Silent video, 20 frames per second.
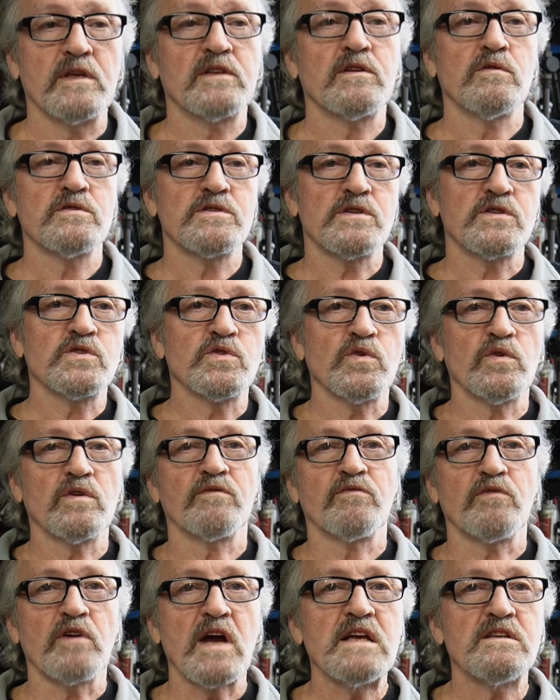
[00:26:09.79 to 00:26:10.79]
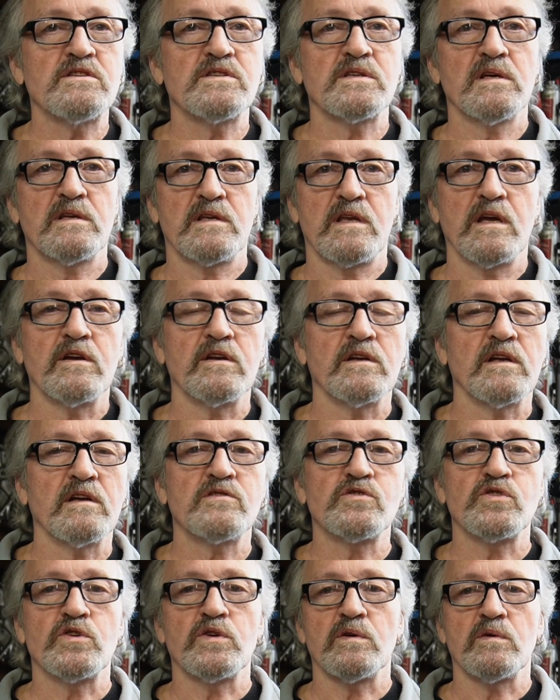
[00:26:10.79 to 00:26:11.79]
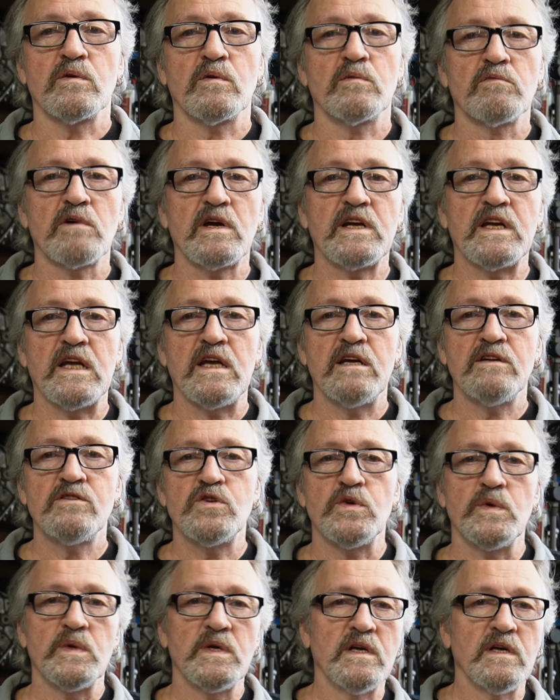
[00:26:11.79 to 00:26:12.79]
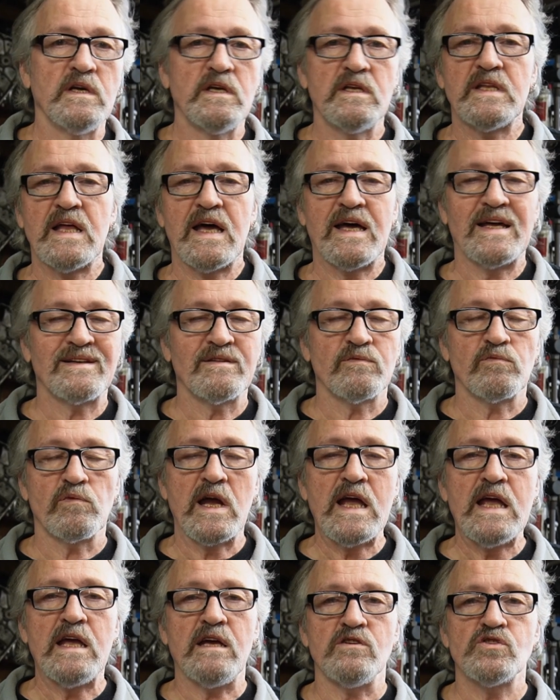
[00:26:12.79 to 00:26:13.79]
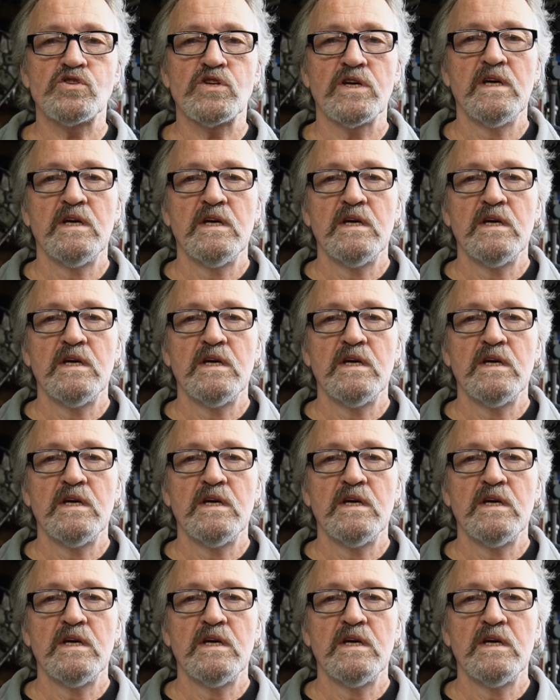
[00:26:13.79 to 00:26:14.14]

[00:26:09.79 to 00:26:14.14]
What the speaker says: those are sort of rates that you're running into in that range.